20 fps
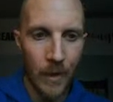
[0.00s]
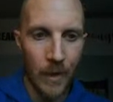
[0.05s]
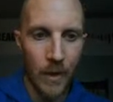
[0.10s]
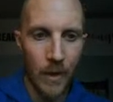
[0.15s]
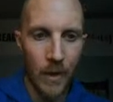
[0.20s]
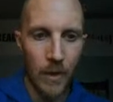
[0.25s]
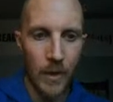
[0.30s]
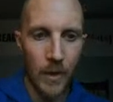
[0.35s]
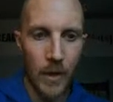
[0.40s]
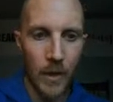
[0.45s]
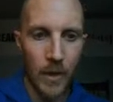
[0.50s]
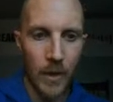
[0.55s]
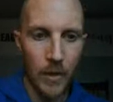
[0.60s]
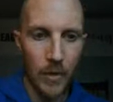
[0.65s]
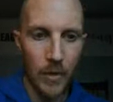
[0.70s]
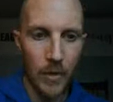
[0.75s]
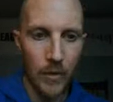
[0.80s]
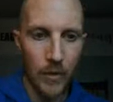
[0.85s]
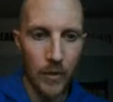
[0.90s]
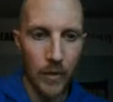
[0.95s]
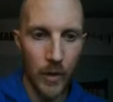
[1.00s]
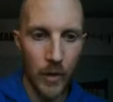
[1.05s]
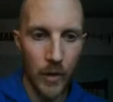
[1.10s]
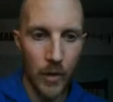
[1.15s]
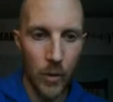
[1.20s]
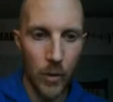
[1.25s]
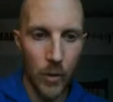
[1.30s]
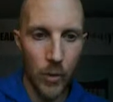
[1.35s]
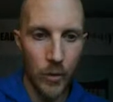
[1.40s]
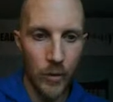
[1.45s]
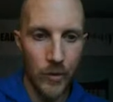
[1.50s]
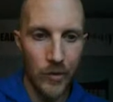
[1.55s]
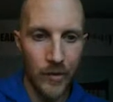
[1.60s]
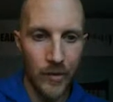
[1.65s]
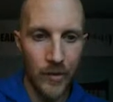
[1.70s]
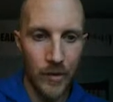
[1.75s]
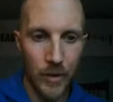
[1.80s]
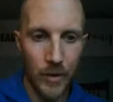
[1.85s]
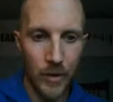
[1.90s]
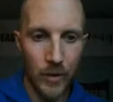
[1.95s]
And that is a
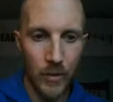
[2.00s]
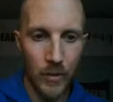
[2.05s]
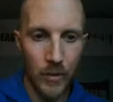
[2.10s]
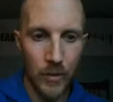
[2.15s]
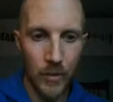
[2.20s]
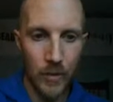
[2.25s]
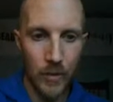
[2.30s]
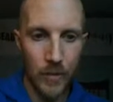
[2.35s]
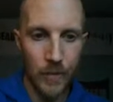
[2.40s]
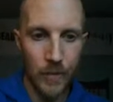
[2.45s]
horizontal